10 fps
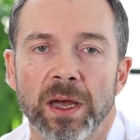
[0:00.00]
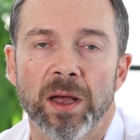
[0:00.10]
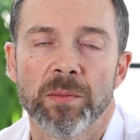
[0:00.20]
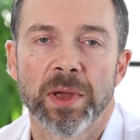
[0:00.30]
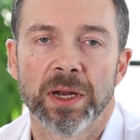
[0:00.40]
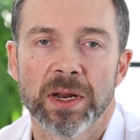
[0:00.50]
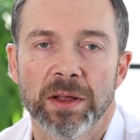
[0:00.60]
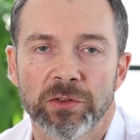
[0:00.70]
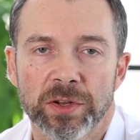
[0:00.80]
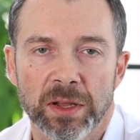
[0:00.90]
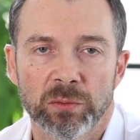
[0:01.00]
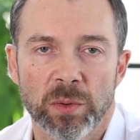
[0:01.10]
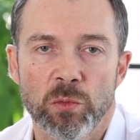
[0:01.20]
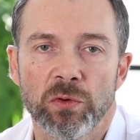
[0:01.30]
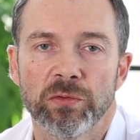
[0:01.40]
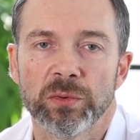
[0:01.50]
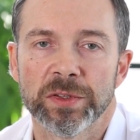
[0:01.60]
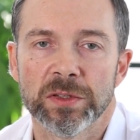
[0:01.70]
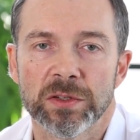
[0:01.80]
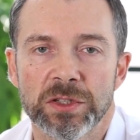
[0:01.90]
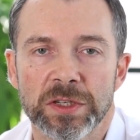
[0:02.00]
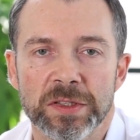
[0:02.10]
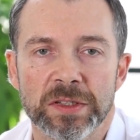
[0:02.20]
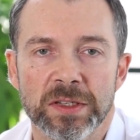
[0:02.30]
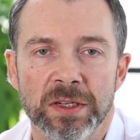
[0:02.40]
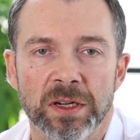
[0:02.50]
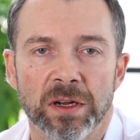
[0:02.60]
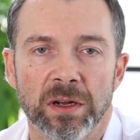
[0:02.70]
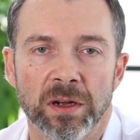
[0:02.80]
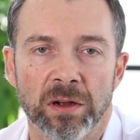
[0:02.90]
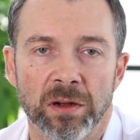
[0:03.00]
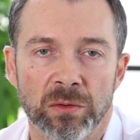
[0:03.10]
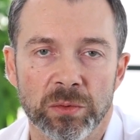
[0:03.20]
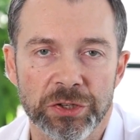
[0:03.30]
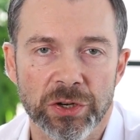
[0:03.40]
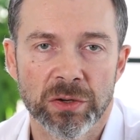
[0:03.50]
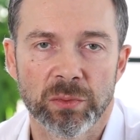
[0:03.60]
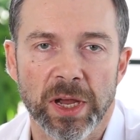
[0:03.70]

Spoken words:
and then after that we moved within the GCC region.